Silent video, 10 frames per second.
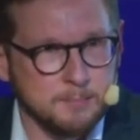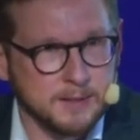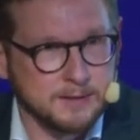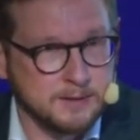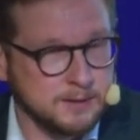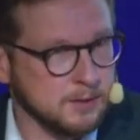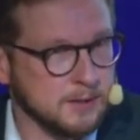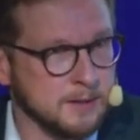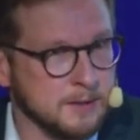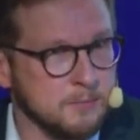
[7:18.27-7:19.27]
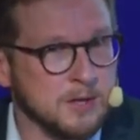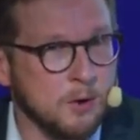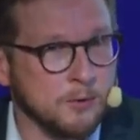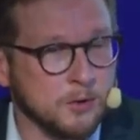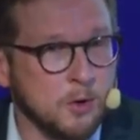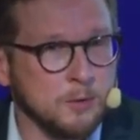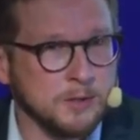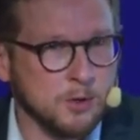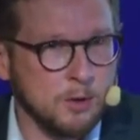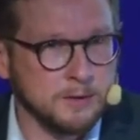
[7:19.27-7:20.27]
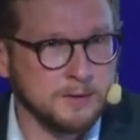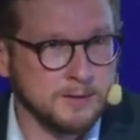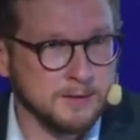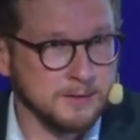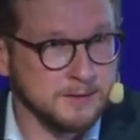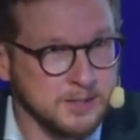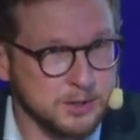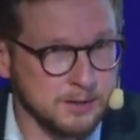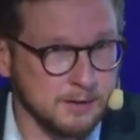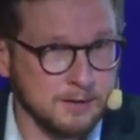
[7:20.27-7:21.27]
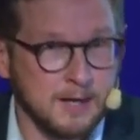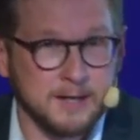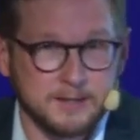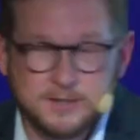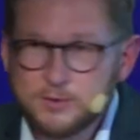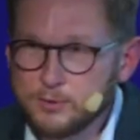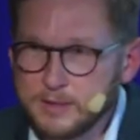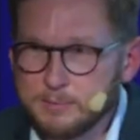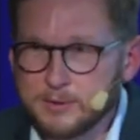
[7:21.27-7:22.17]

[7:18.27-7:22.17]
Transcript: But uh, we not only call it the digital art history,